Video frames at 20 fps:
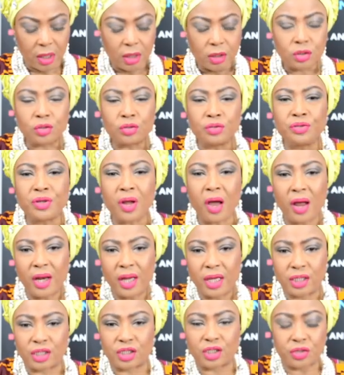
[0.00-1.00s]
to
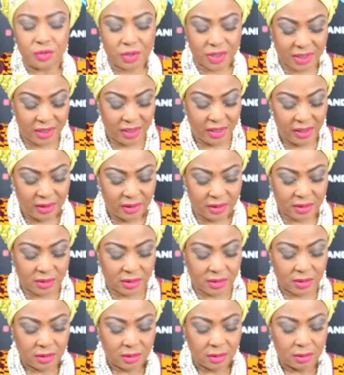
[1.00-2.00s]
knowledge, to
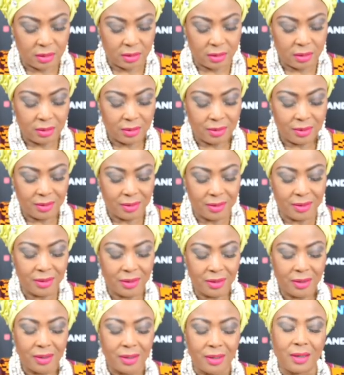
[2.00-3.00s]
skills
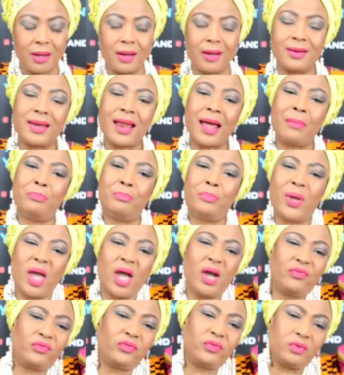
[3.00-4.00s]
that
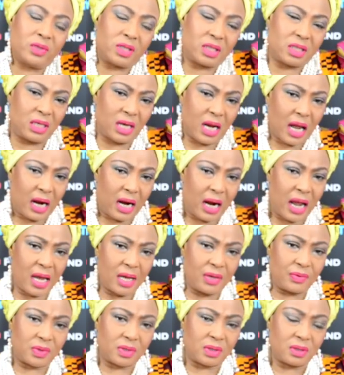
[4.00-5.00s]
bear fruits in our
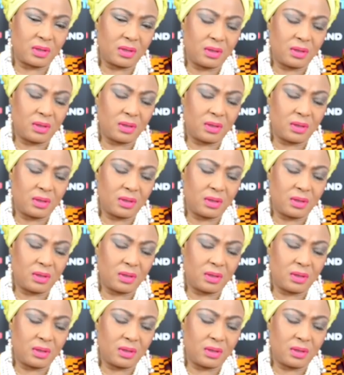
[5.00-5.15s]
lives.